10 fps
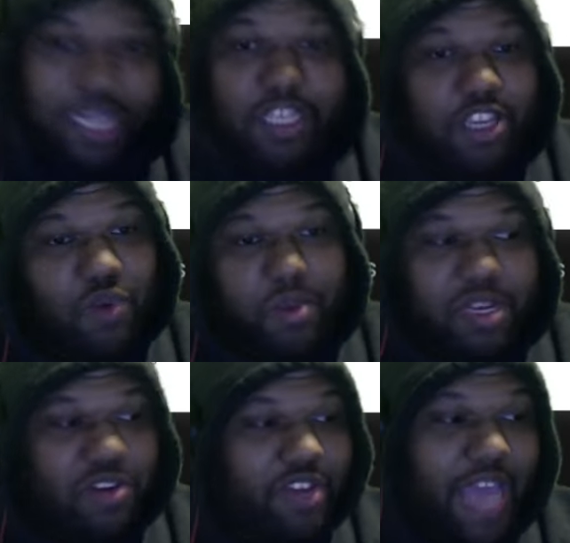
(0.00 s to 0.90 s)
anything you want
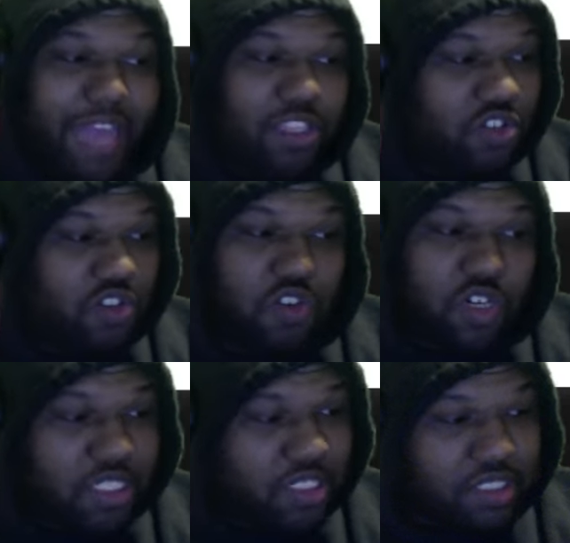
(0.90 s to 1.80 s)
me to react
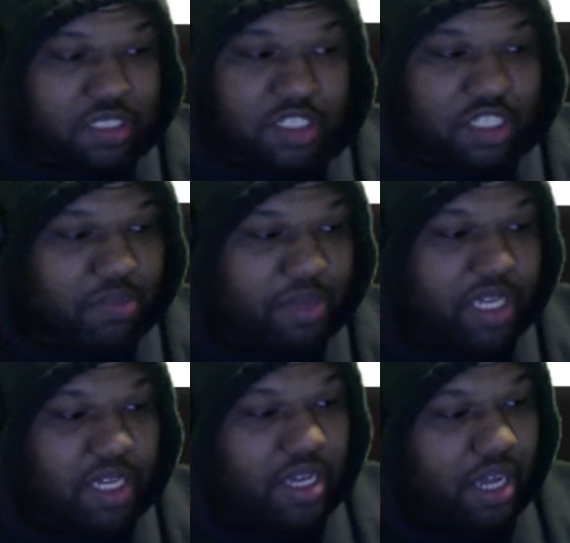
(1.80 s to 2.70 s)
to, it should
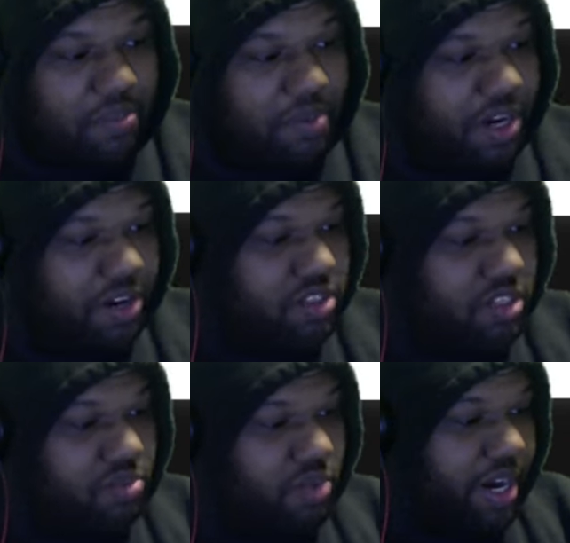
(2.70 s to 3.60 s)
be up here
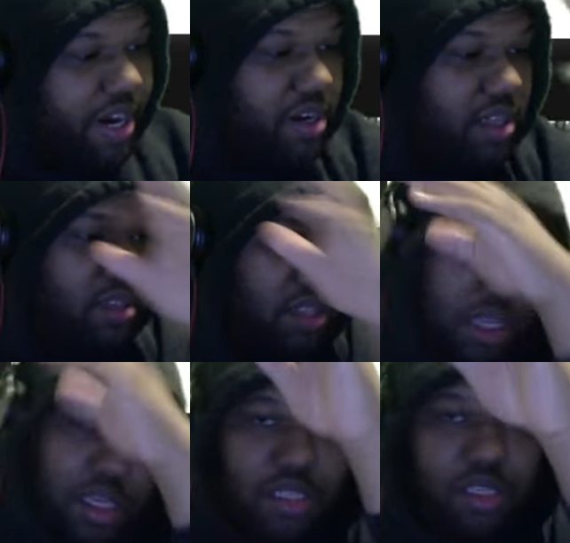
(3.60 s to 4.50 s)
somewhere.
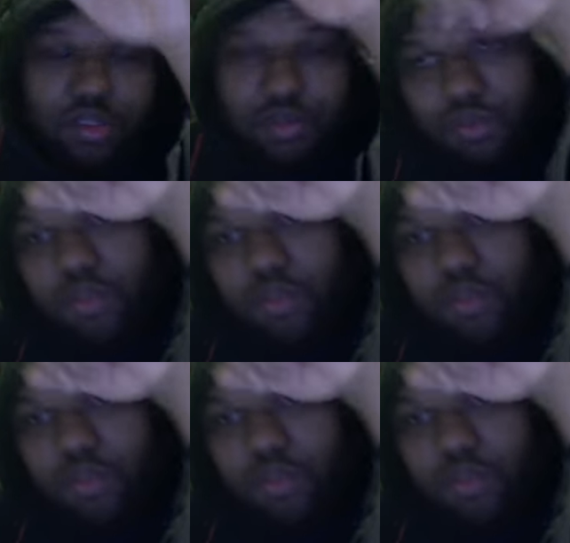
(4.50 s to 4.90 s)
It, it,